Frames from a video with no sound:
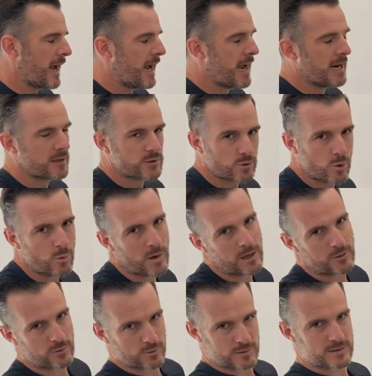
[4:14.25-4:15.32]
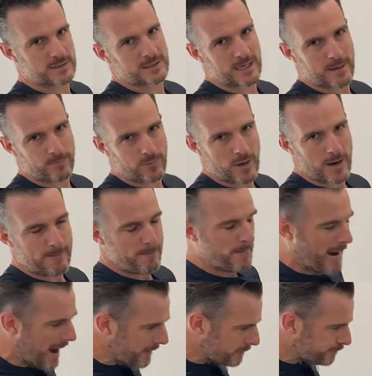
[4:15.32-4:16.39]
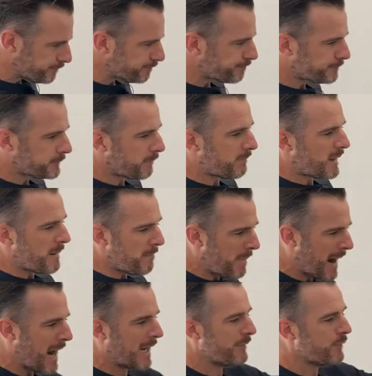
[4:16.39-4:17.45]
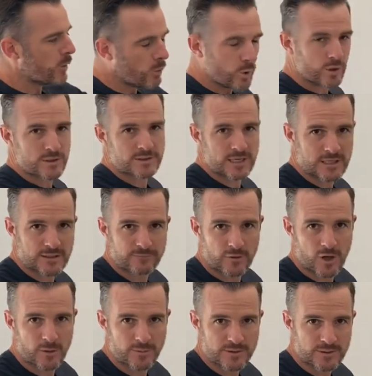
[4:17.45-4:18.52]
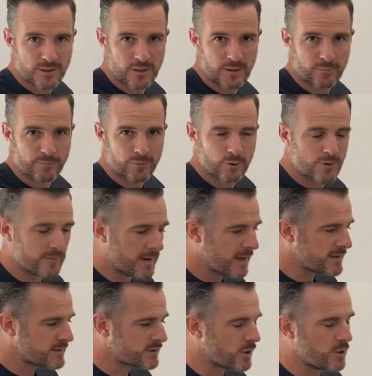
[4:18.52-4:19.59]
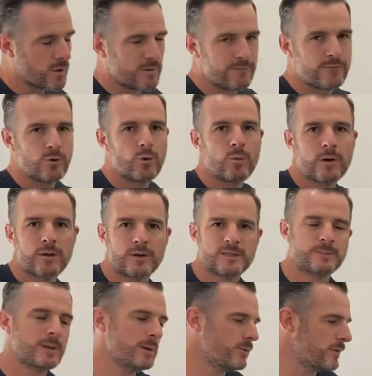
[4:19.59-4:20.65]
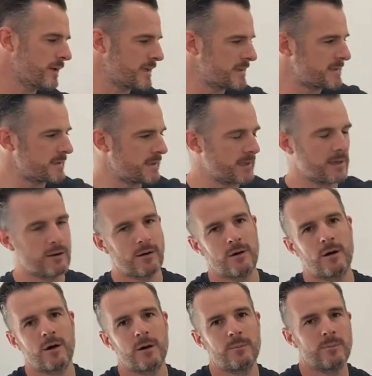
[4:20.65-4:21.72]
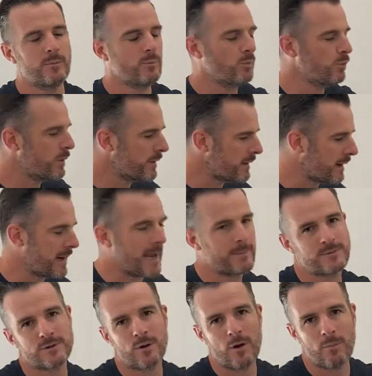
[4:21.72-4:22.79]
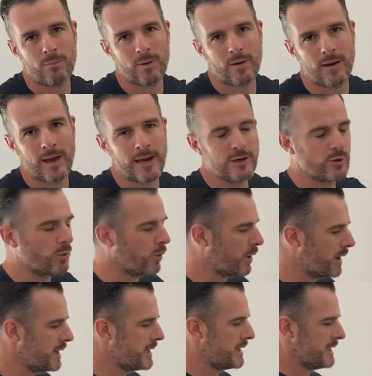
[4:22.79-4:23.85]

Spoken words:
And it's all well and good to sit upright, but part of your workstation environment is going to improve that. So if you're one of those people that's sitting at home with a laptop and you're